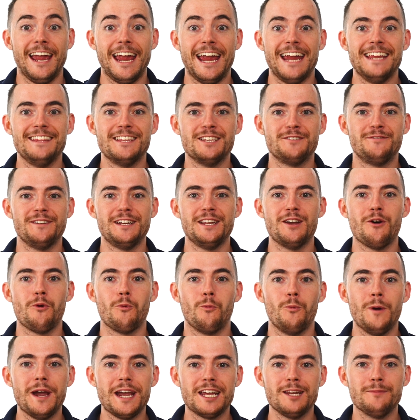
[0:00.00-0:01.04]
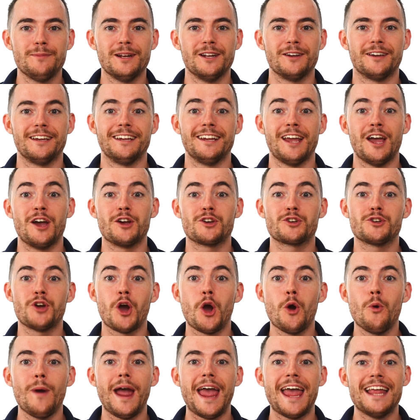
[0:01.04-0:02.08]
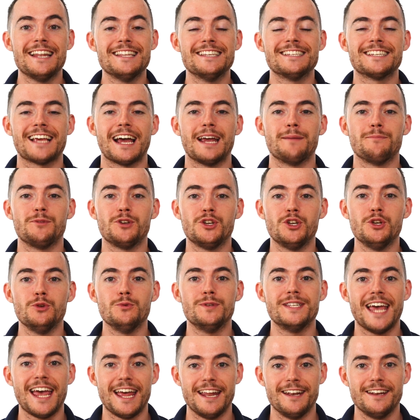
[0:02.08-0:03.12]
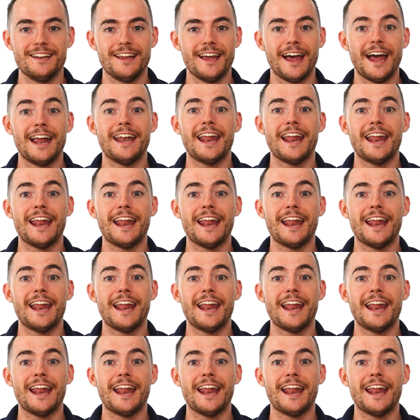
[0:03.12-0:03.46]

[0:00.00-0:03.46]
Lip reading: In this video, we're going to be looking at coenzyme Q10